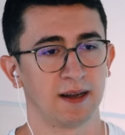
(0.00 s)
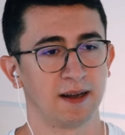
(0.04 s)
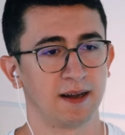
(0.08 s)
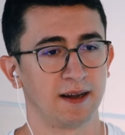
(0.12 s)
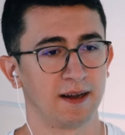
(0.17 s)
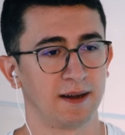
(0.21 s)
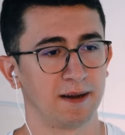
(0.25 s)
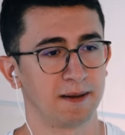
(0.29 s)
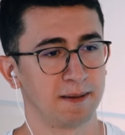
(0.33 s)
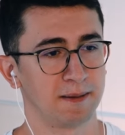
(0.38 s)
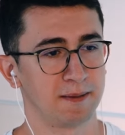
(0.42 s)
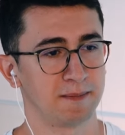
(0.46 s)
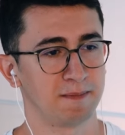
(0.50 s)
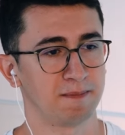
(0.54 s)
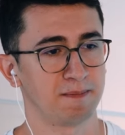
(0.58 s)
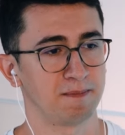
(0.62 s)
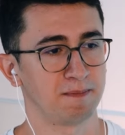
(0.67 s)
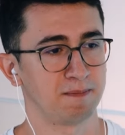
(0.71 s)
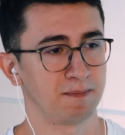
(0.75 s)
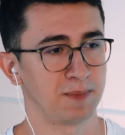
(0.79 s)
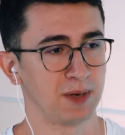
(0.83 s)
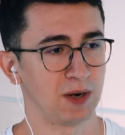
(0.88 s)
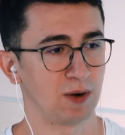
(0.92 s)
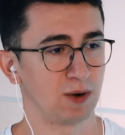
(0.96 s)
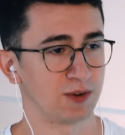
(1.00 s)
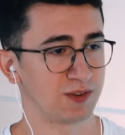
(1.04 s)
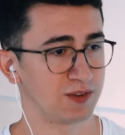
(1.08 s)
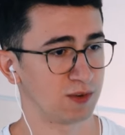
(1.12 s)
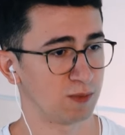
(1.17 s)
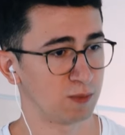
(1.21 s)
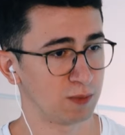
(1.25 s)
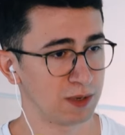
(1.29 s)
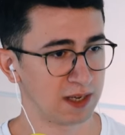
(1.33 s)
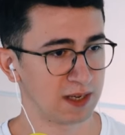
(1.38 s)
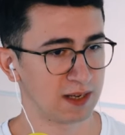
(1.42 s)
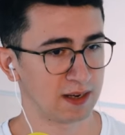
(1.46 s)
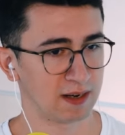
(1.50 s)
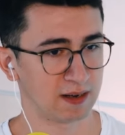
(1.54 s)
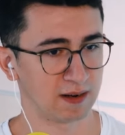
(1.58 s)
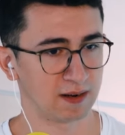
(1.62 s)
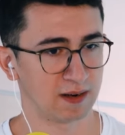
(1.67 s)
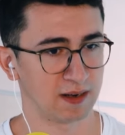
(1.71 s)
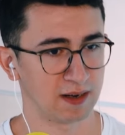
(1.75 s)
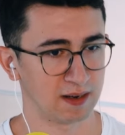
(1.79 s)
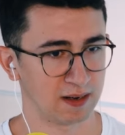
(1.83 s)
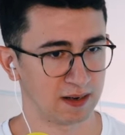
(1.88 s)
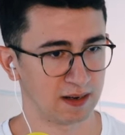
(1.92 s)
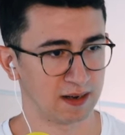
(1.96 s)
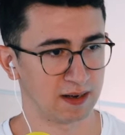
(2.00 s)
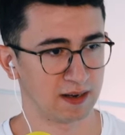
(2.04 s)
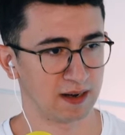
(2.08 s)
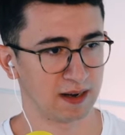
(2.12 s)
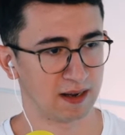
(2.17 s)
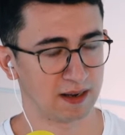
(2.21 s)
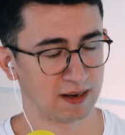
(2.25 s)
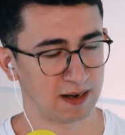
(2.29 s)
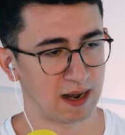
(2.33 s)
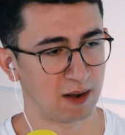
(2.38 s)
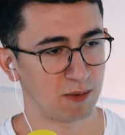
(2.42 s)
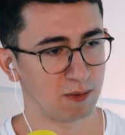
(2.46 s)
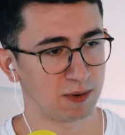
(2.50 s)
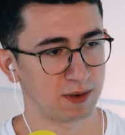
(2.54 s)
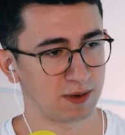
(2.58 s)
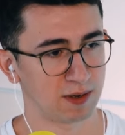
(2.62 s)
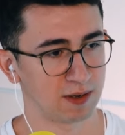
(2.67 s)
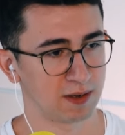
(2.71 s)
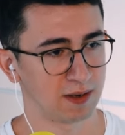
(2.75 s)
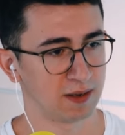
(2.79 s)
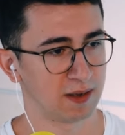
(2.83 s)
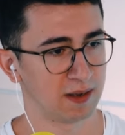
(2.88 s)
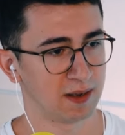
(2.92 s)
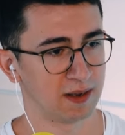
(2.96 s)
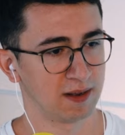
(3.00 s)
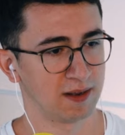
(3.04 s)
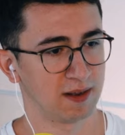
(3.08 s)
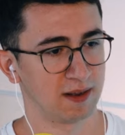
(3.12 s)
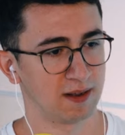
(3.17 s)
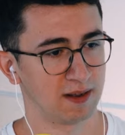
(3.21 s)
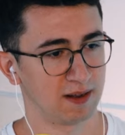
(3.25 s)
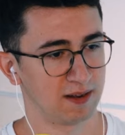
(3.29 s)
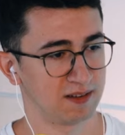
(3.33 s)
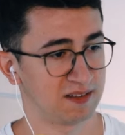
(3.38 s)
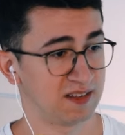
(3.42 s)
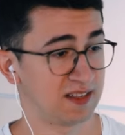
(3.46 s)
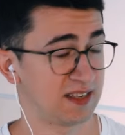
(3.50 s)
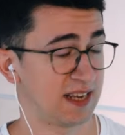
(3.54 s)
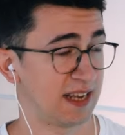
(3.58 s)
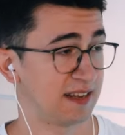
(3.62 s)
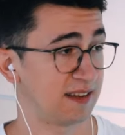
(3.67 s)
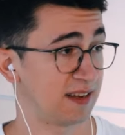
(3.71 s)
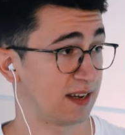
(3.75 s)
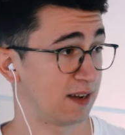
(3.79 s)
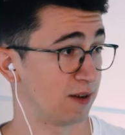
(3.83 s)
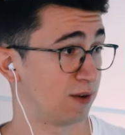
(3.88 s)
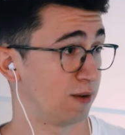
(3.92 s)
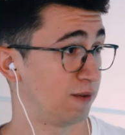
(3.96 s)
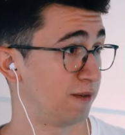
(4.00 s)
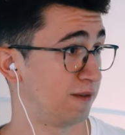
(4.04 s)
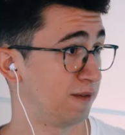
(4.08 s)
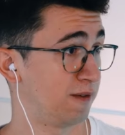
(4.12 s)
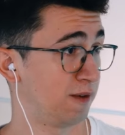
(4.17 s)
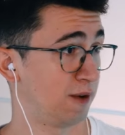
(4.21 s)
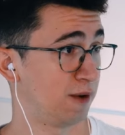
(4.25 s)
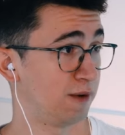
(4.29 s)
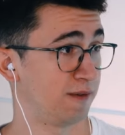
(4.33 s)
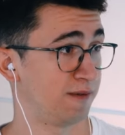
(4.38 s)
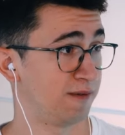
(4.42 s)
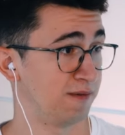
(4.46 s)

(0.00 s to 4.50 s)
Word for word: But also we in our setting of